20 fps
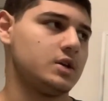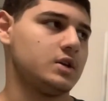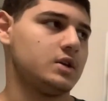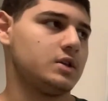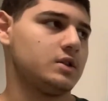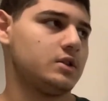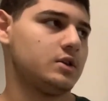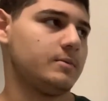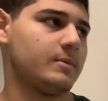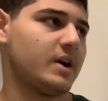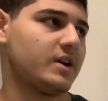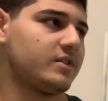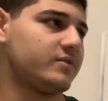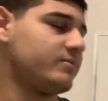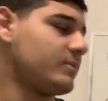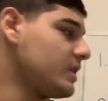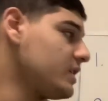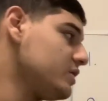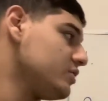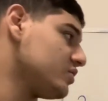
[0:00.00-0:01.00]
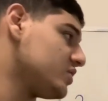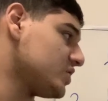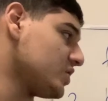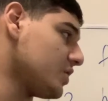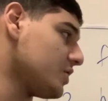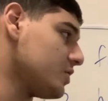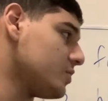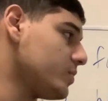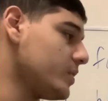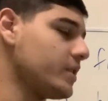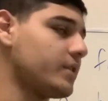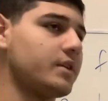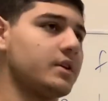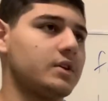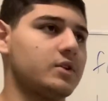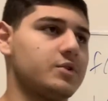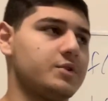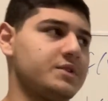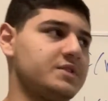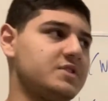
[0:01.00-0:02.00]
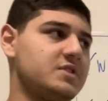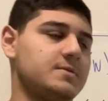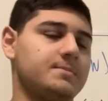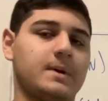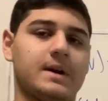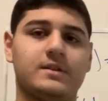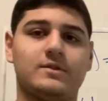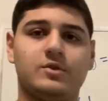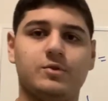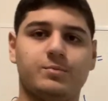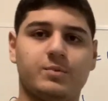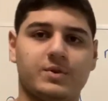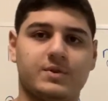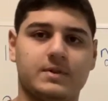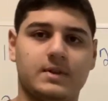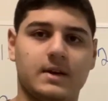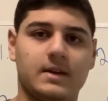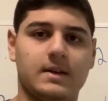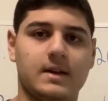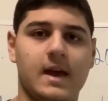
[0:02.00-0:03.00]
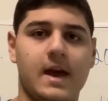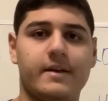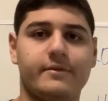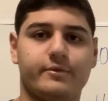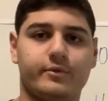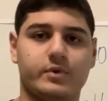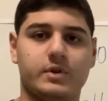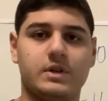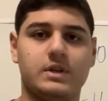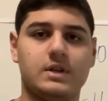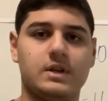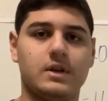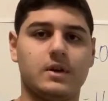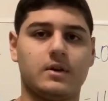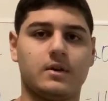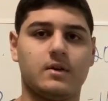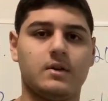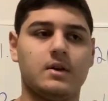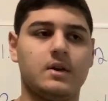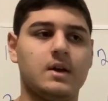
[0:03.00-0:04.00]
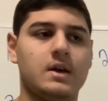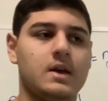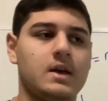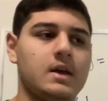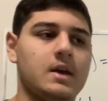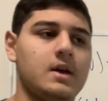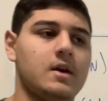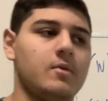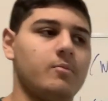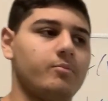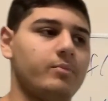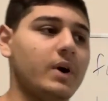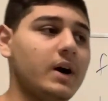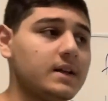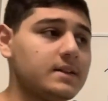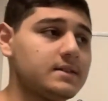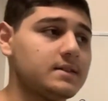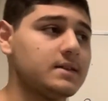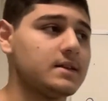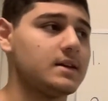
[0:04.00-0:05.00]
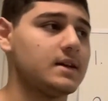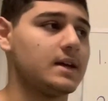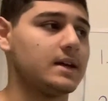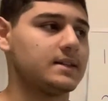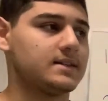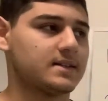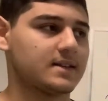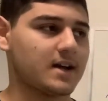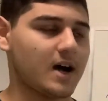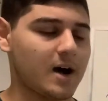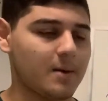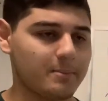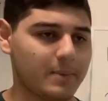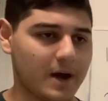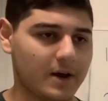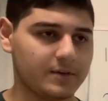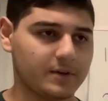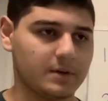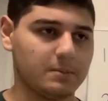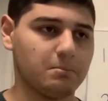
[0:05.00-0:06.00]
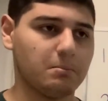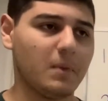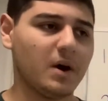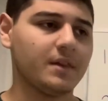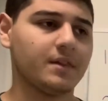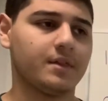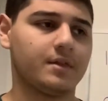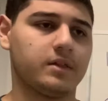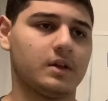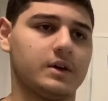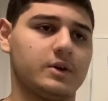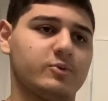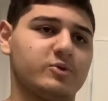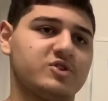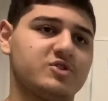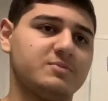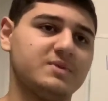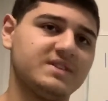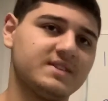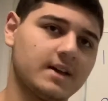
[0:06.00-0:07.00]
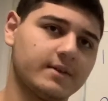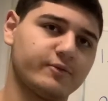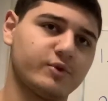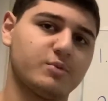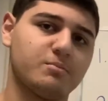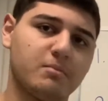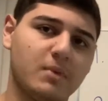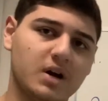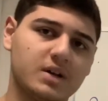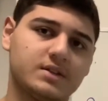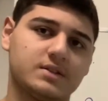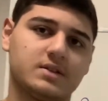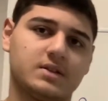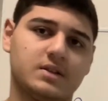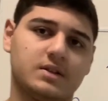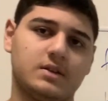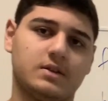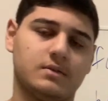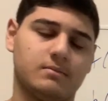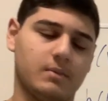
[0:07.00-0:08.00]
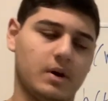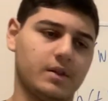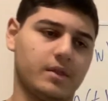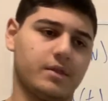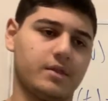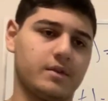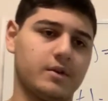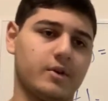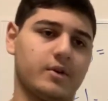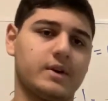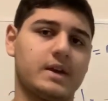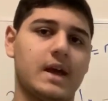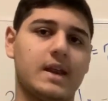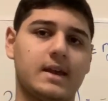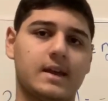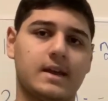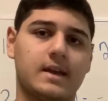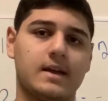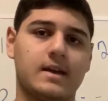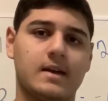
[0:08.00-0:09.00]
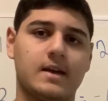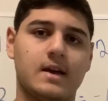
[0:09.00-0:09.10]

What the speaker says: the amount of money you started with increases by 2% every year. But it's compounded monthly, which means every month you're getting